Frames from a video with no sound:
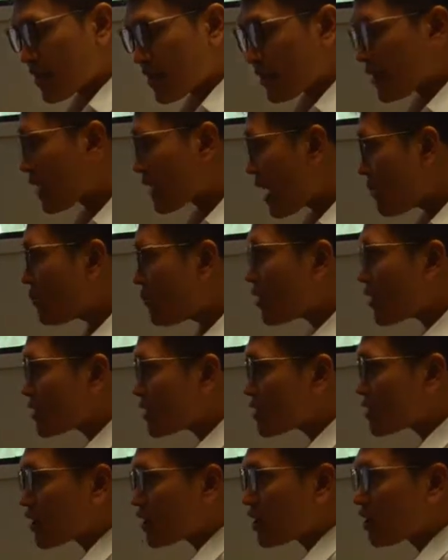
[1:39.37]
the
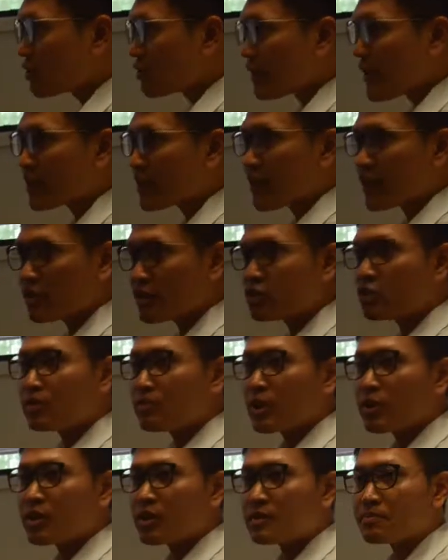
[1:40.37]
component skill that
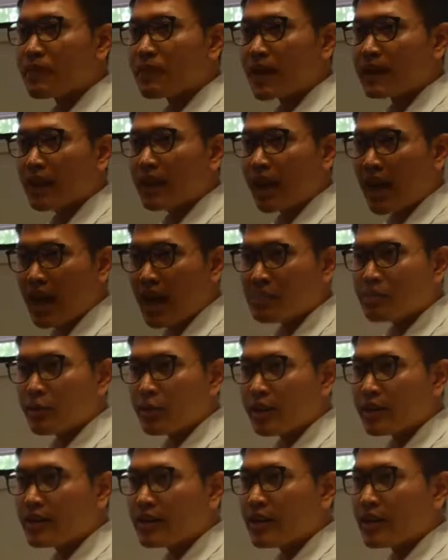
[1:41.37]
contributed by the
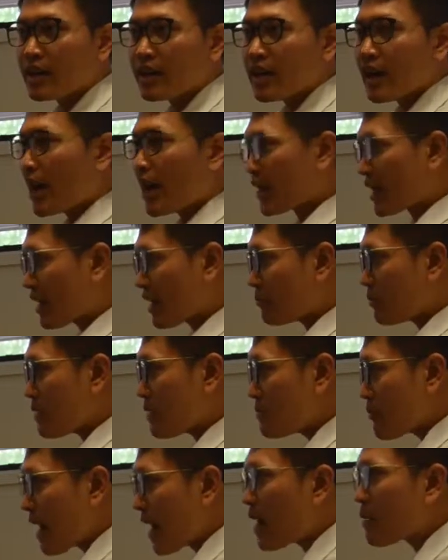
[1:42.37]
library can be
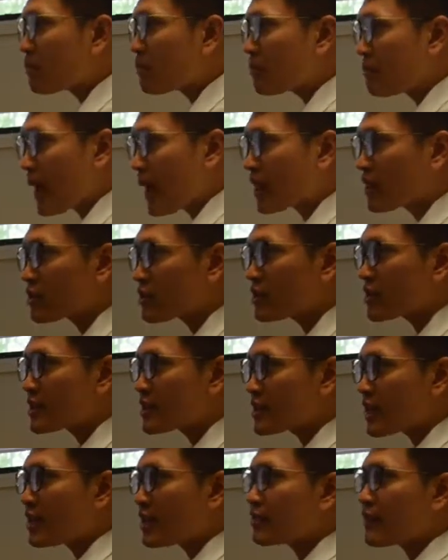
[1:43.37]
mapped back to the
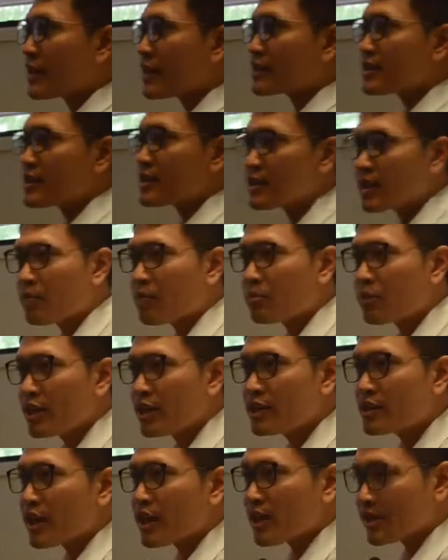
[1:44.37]
6 facets of
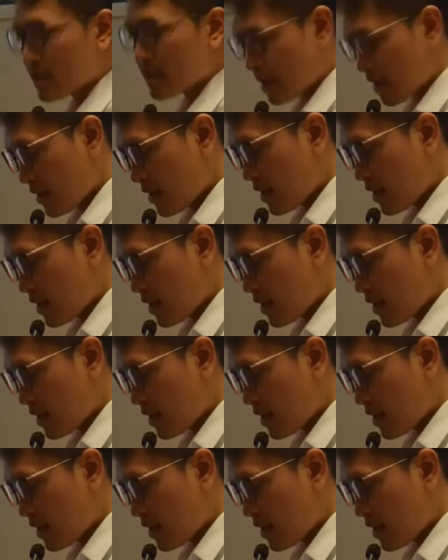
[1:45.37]
research